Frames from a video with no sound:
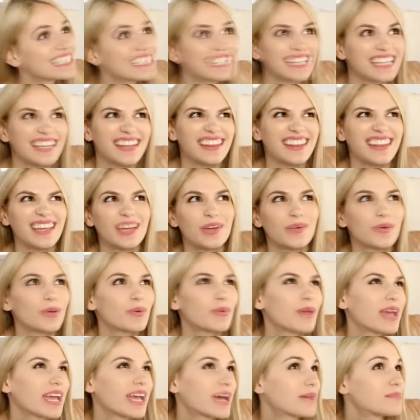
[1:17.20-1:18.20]
Didn't think
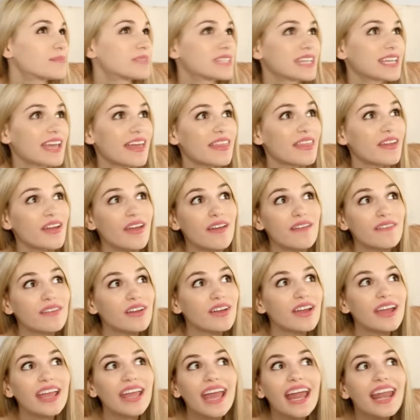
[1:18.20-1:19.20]
we'd wake up together
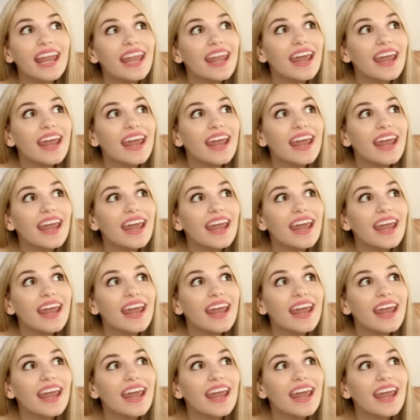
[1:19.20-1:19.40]
ever again.